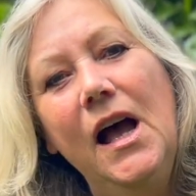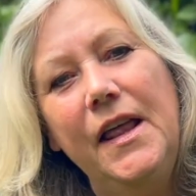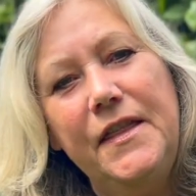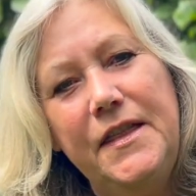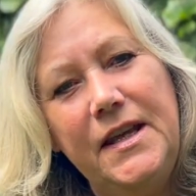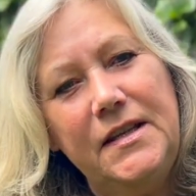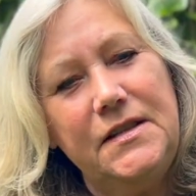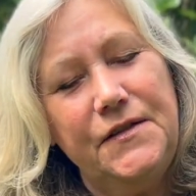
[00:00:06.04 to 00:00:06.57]

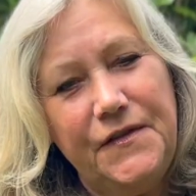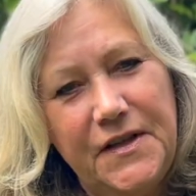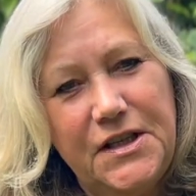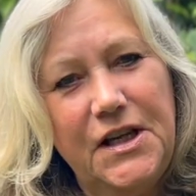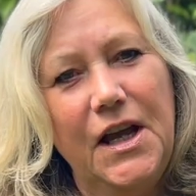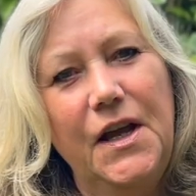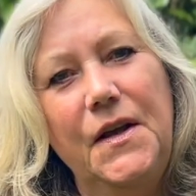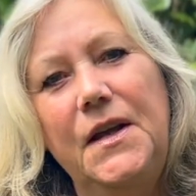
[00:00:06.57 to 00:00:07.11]
this
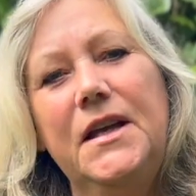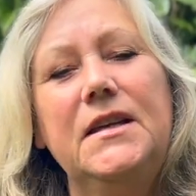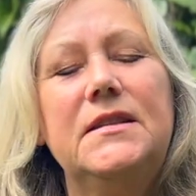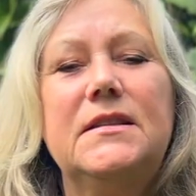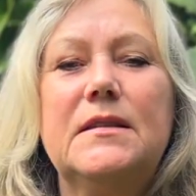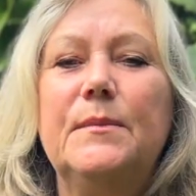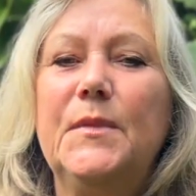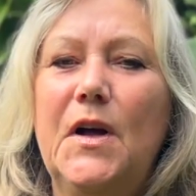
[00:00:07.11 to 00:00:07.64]
video is
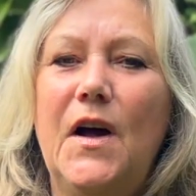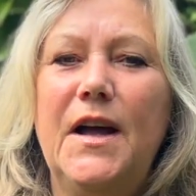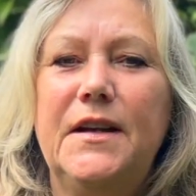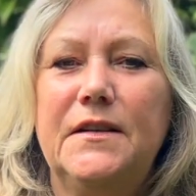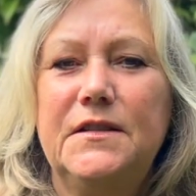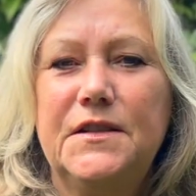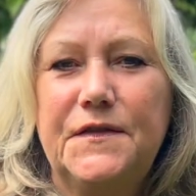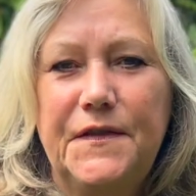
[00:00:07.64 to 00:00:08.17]
some
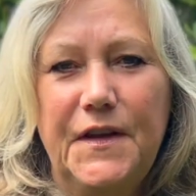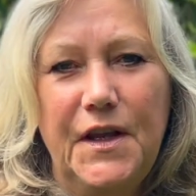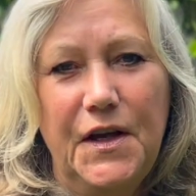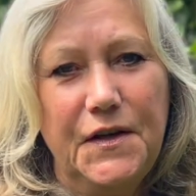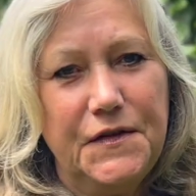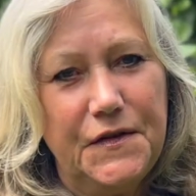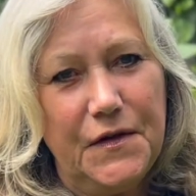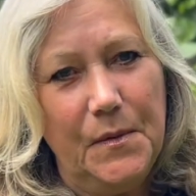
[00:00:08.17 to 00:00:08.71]
guidance for
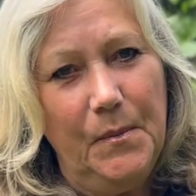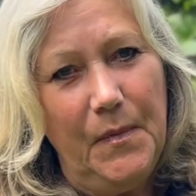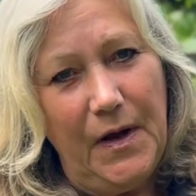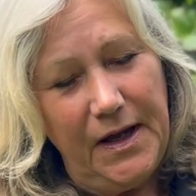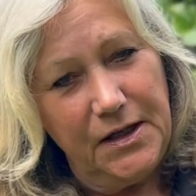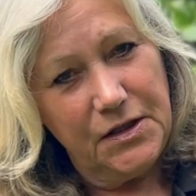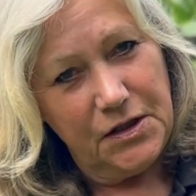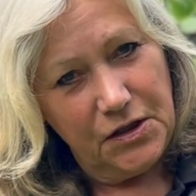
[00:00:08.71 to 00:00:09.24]
those that
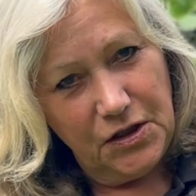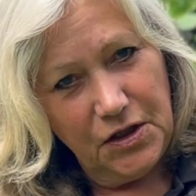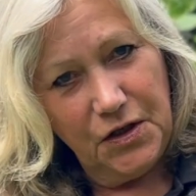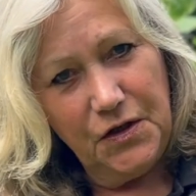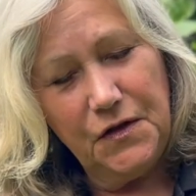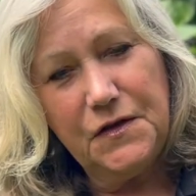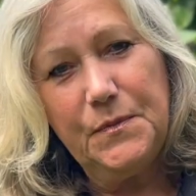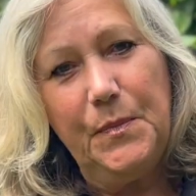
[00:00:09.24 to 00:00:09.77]
might
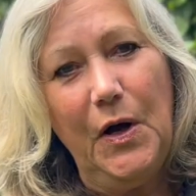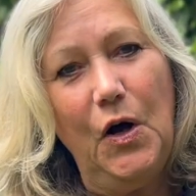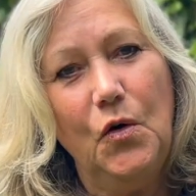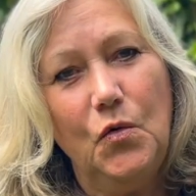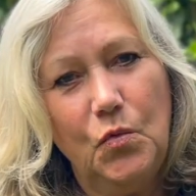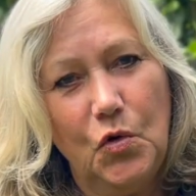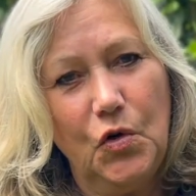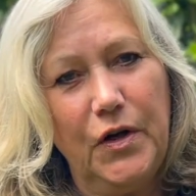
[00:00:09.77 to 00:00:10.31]
use
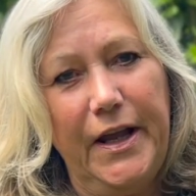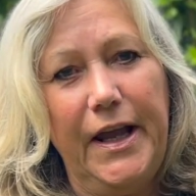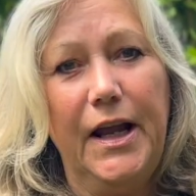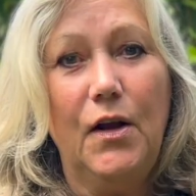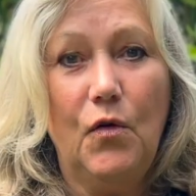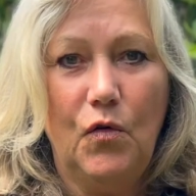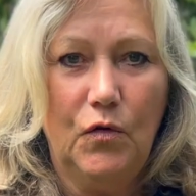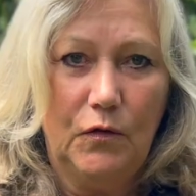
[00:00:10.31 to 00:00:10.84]
pole
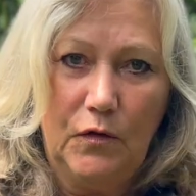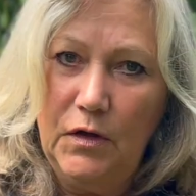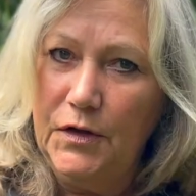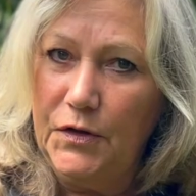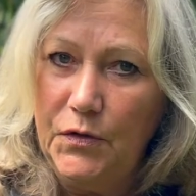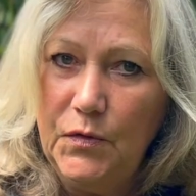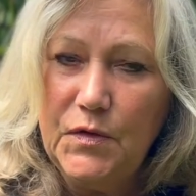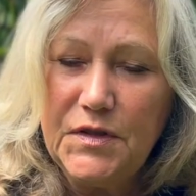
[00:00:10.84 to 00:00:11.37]
walking or
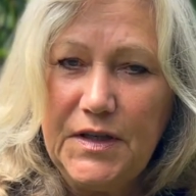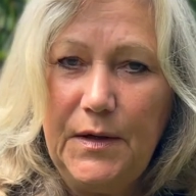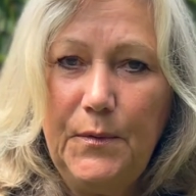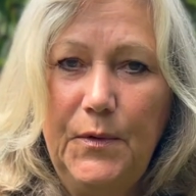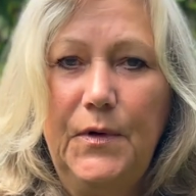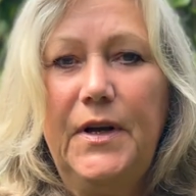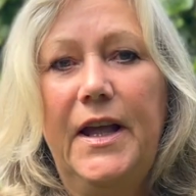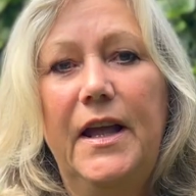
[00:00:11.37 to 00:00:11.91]
Nordic
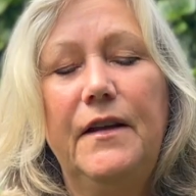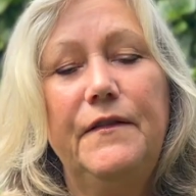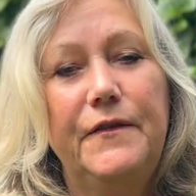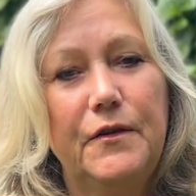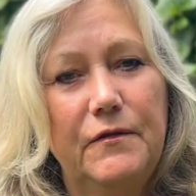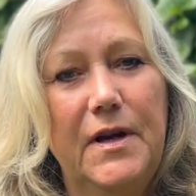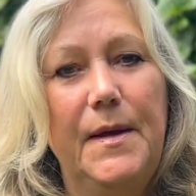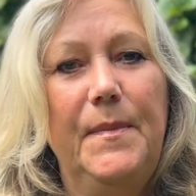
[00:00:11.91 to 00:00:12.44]
walking
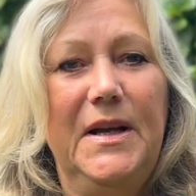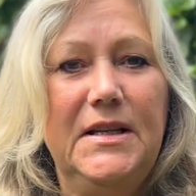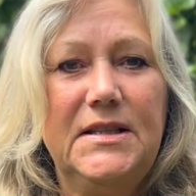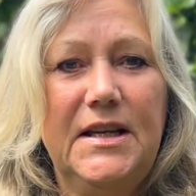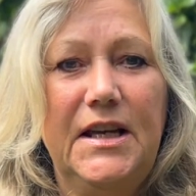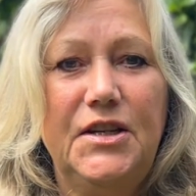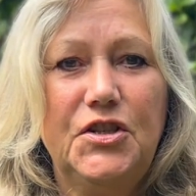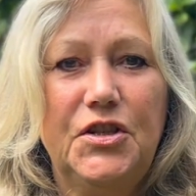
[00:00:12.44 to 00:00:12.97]
for
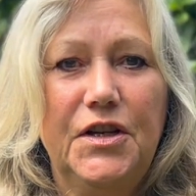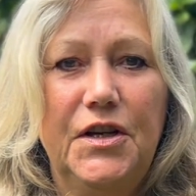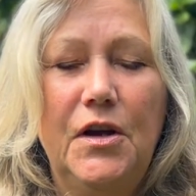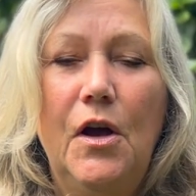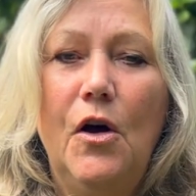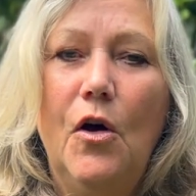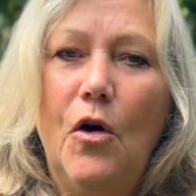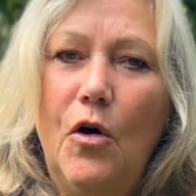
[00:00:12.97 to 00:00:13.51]
rehabilitation,
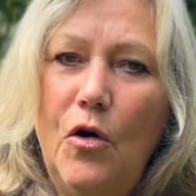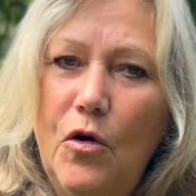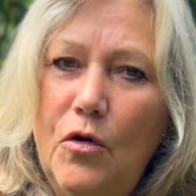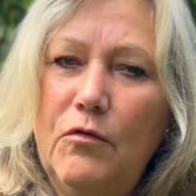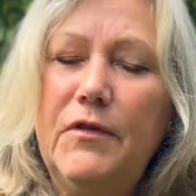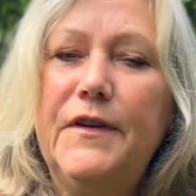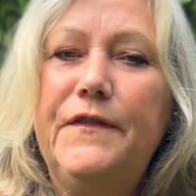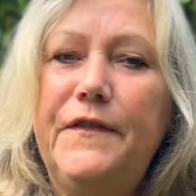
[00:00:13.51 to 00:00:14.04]

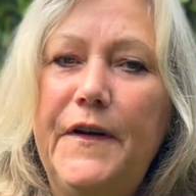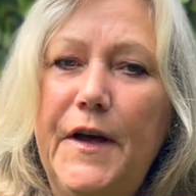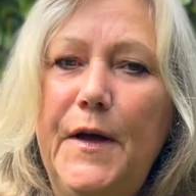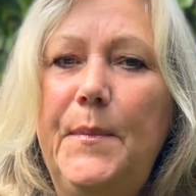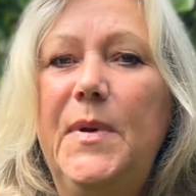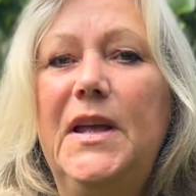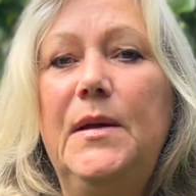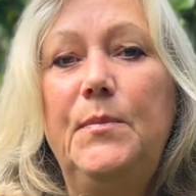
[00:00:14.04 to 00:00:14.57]
or refer
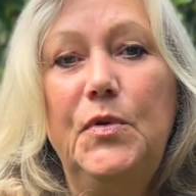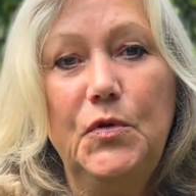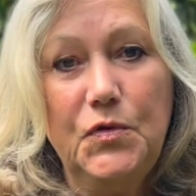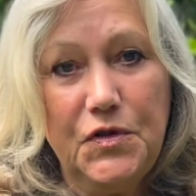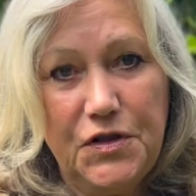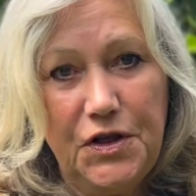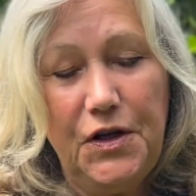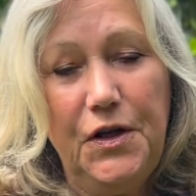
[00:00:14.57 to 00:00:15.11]
people
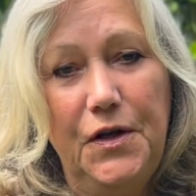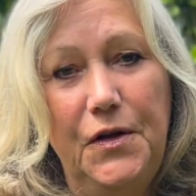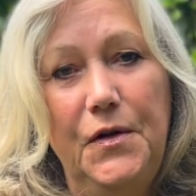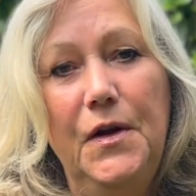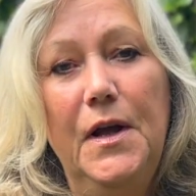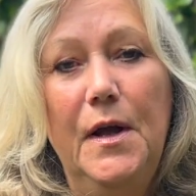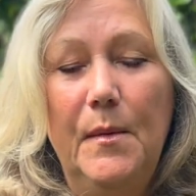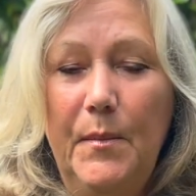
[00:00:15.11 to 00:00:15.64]
to
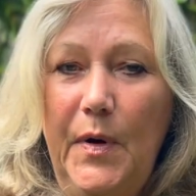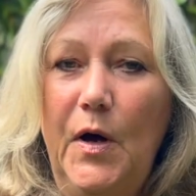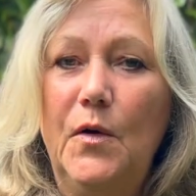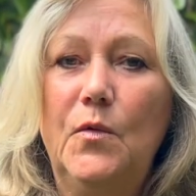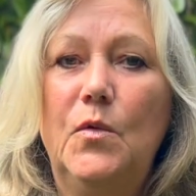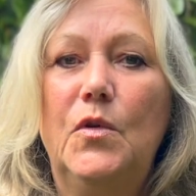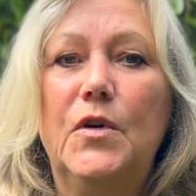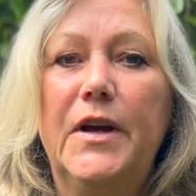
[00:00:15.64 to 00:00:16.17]

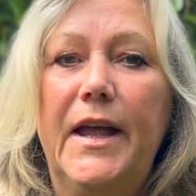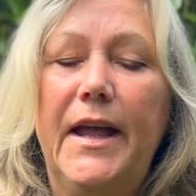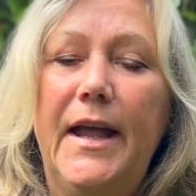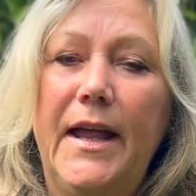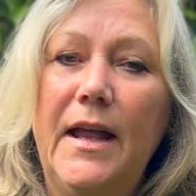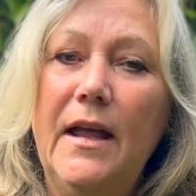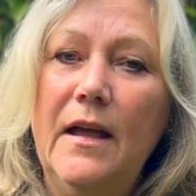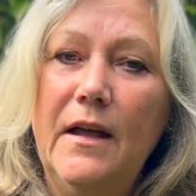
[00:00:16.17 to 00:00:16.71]
pole
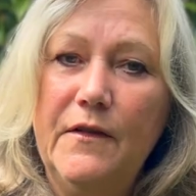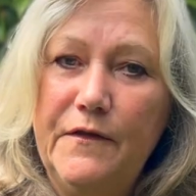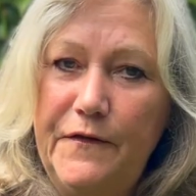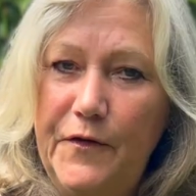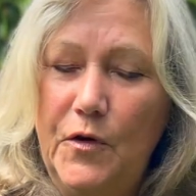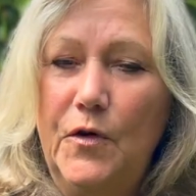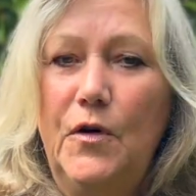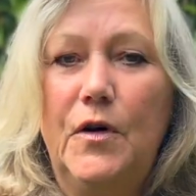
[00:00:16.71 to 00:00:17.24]
walking
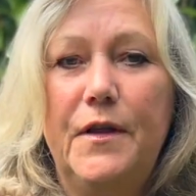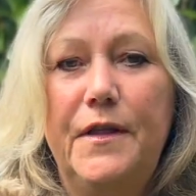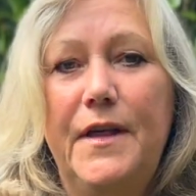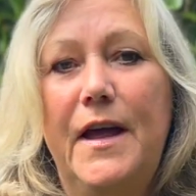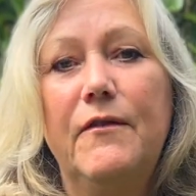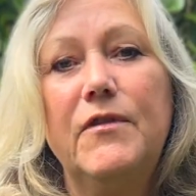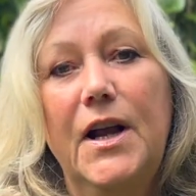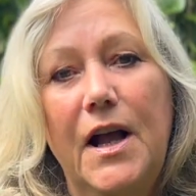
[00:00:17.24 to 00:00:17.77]
for
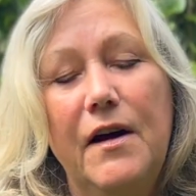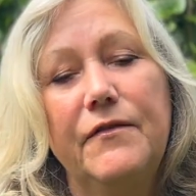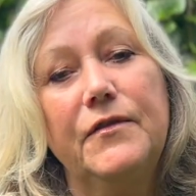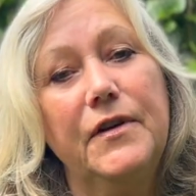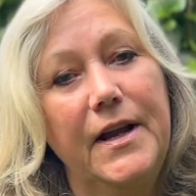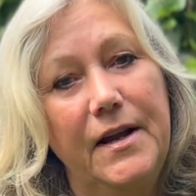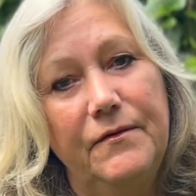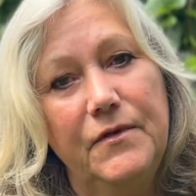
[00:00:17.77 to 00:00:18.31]
their
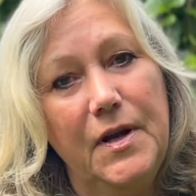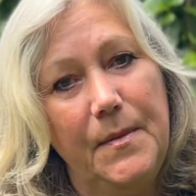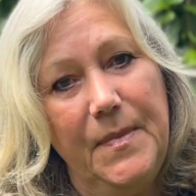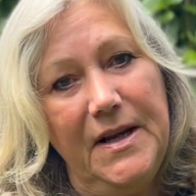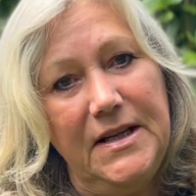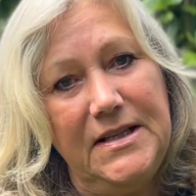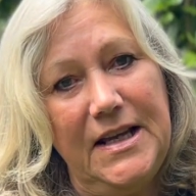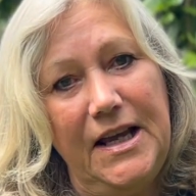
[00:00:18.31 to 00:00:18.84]
recovery and
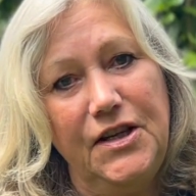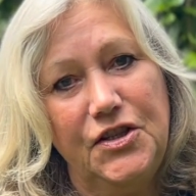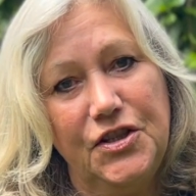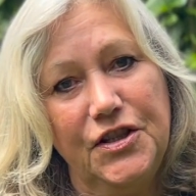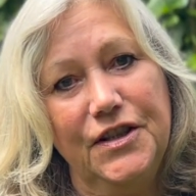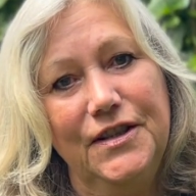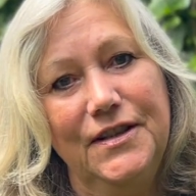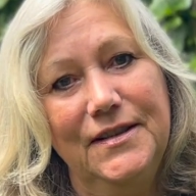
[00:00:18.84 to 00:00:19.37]

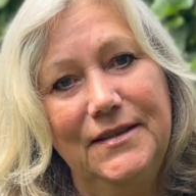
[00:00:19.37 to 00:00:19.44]
rehabilitation.